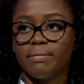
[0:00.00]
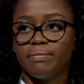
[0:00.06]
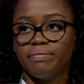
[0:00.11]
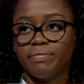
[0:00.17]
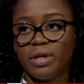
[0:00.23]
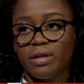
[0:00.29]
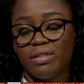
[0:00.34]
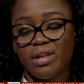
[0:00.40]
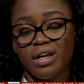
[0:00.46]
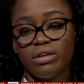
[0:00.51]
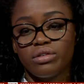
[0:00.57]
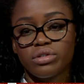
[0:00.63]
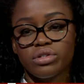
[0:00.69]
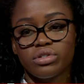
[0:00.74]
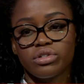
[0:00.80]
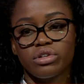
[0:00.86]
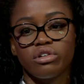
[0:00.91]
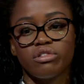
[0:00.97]
And they don't
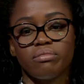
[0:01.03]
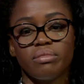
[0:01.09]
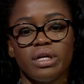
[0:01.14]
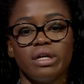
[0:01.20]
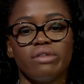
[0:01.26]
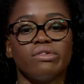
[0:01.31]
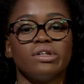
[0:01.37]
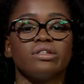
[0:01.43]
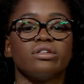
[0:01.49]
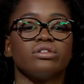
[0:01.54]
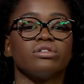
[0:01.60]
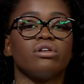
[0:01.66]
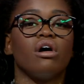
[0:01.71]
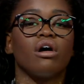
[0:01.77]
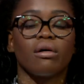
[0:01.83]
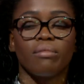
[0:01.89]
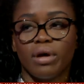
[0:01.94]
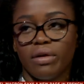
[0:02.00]
deserve me even to
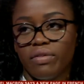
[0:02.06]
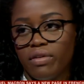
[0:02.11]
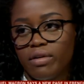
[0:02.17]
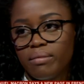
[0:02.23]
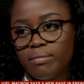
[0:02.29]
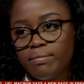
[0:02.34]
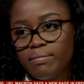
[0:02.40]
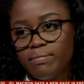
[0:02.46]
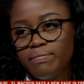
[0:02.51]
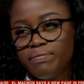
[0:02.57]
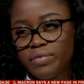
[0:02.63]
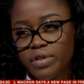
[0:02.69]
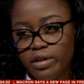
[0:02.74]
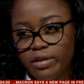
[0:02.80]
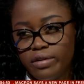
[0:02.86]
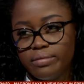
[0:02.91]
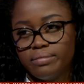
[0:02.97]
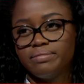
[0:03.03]
talk about them,
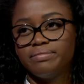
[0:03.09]
you know.